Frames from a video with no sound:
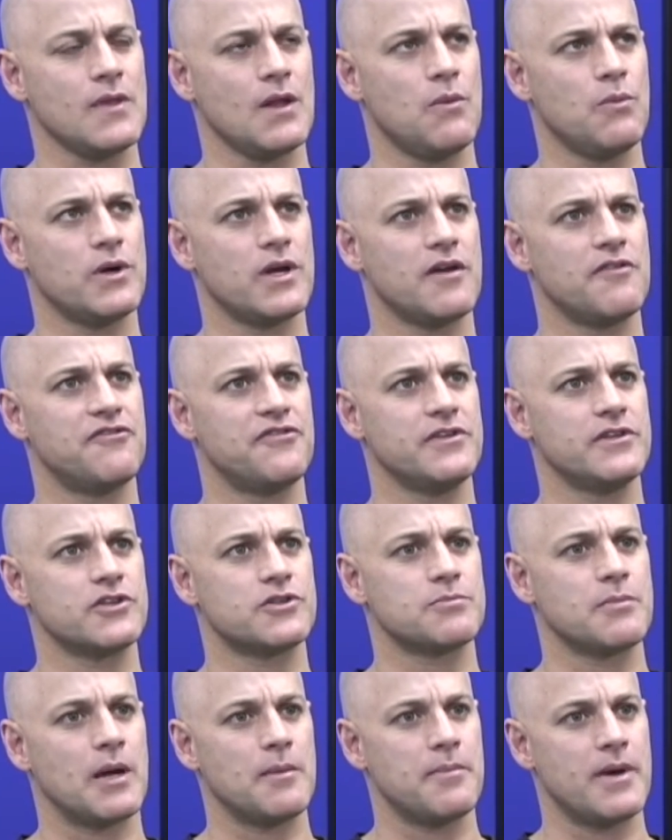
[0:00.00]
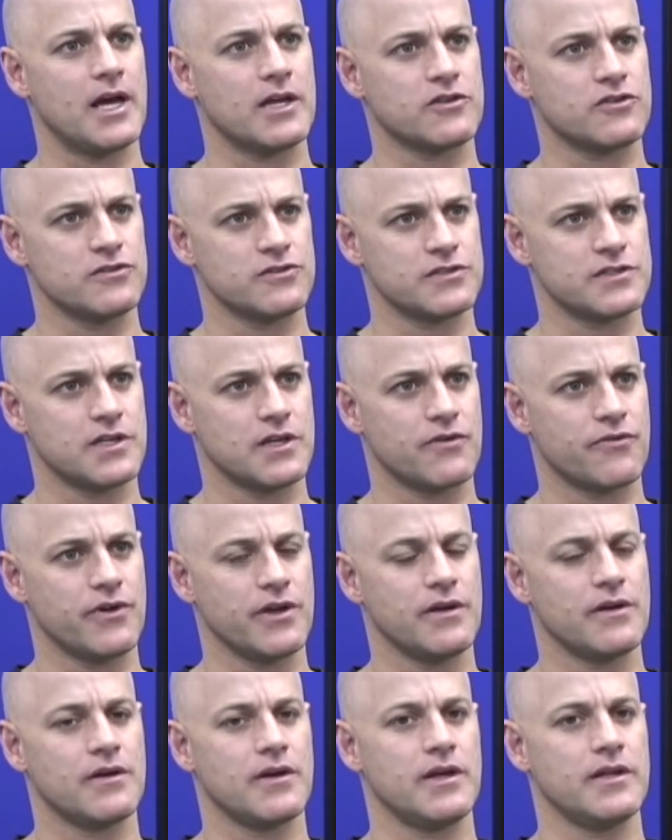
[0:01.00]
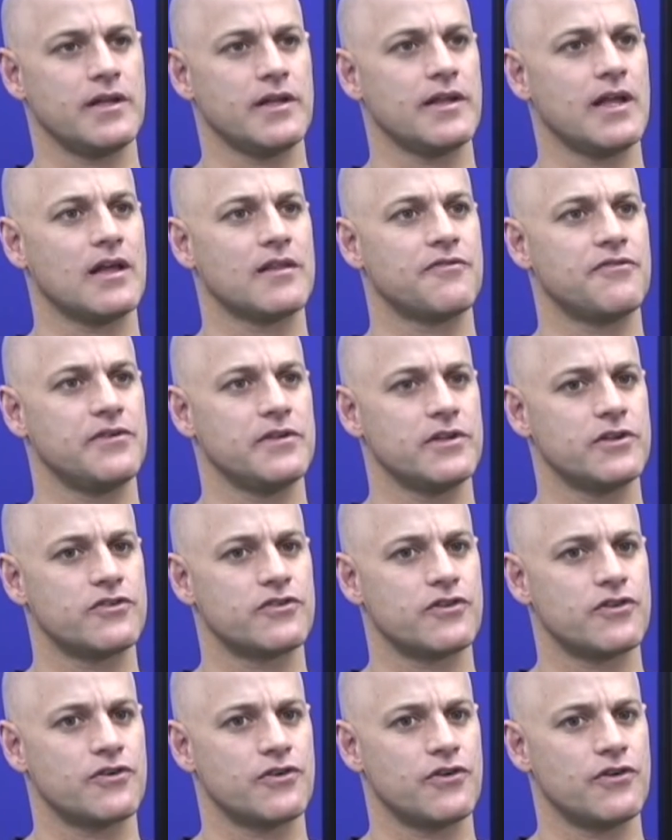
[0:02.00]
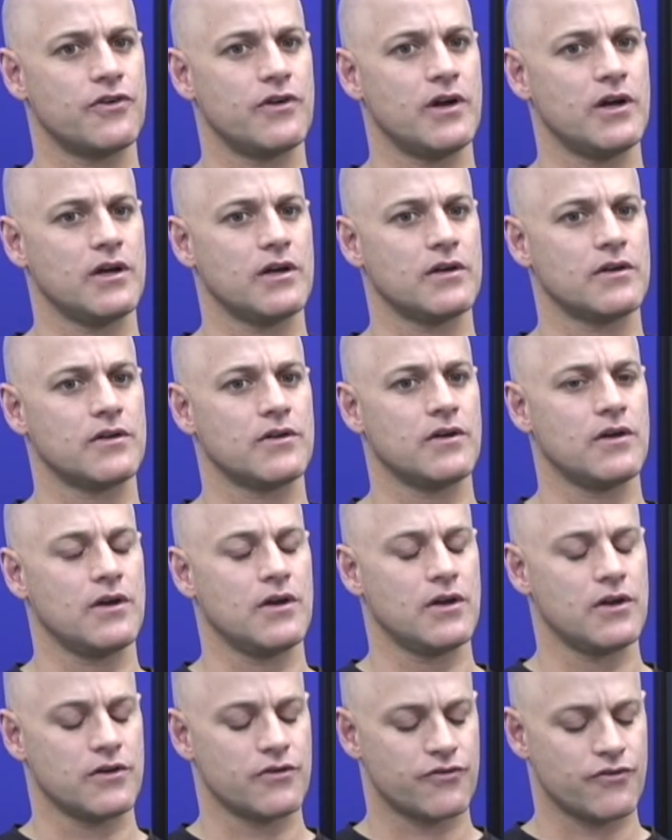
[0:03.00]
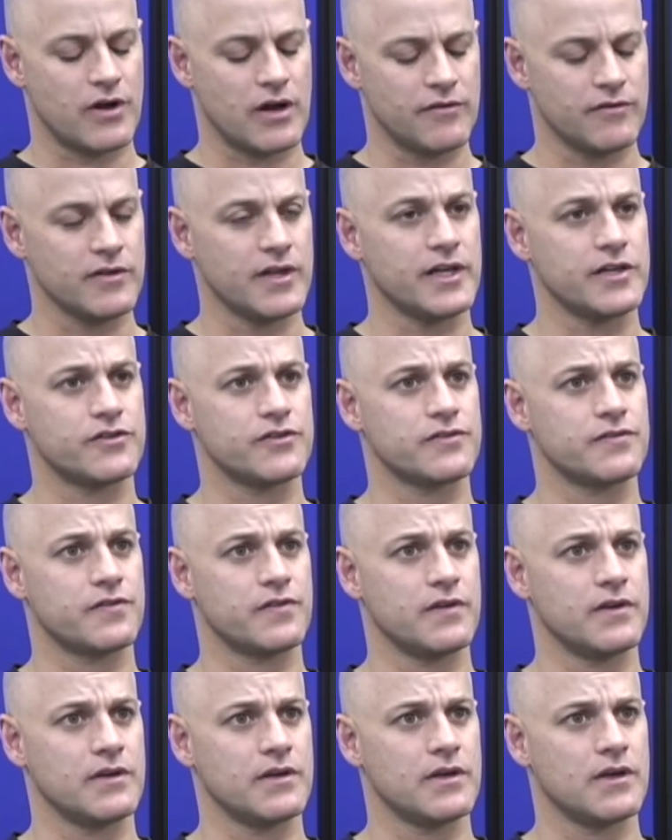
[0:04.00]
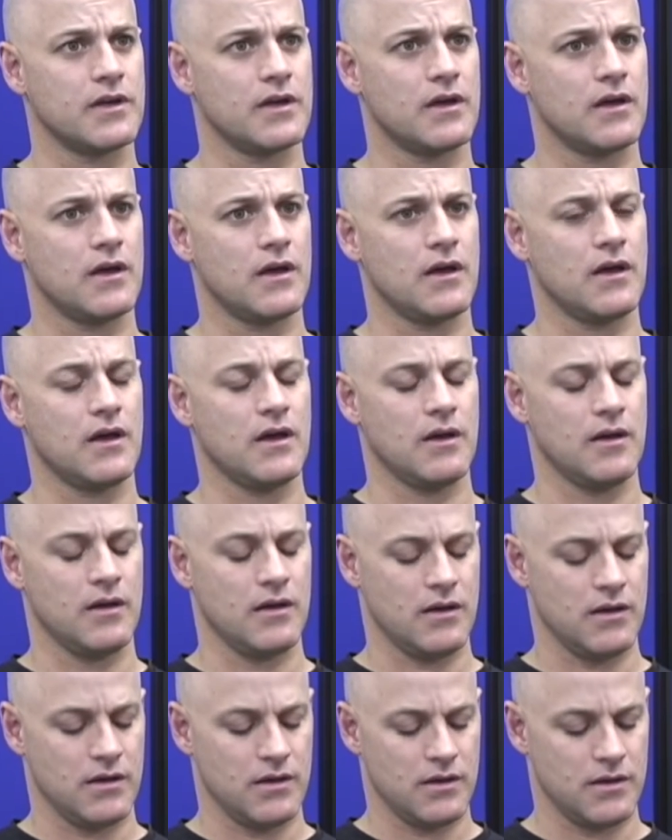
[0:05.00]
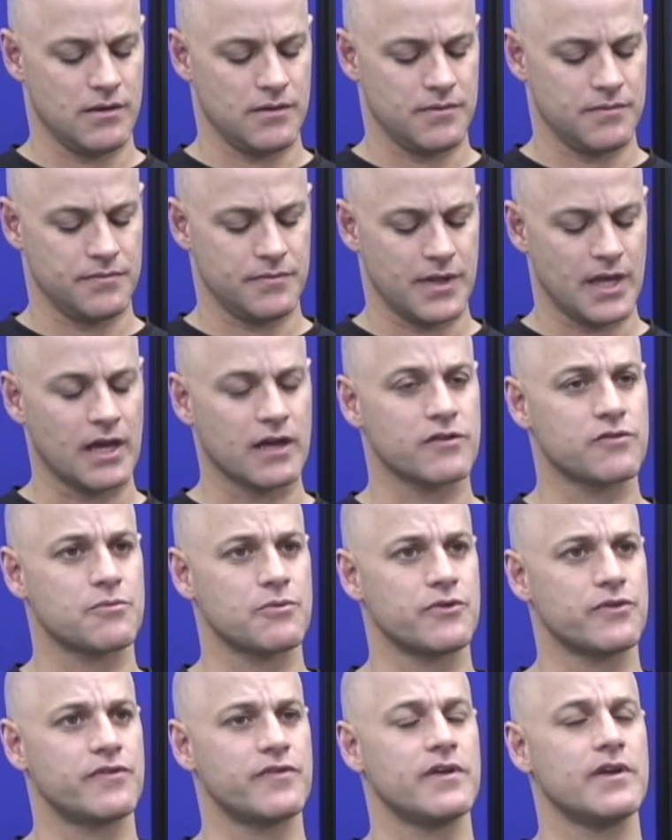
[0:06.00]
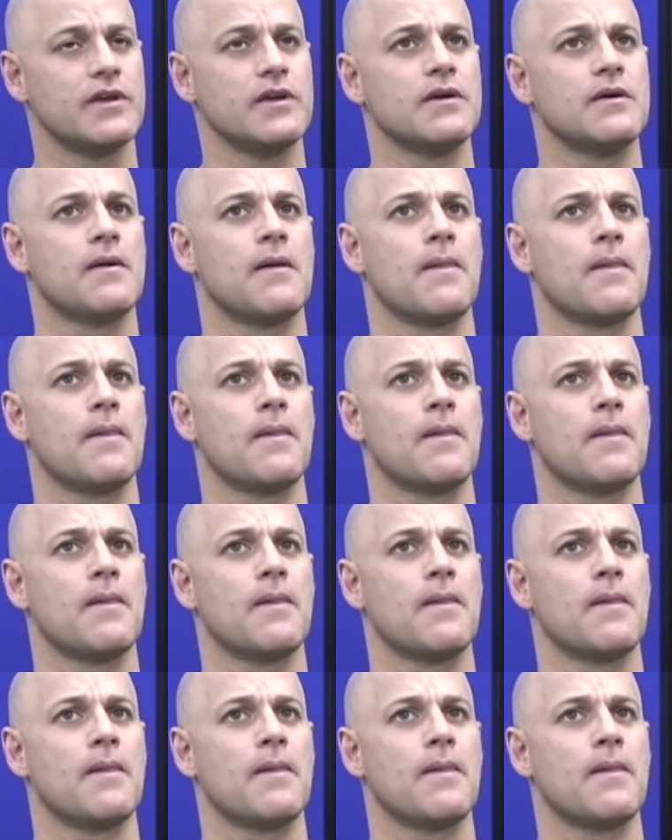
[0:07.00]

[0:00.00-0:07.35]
when I finished my bachelor's degree and Anat finished her travel agency expertise,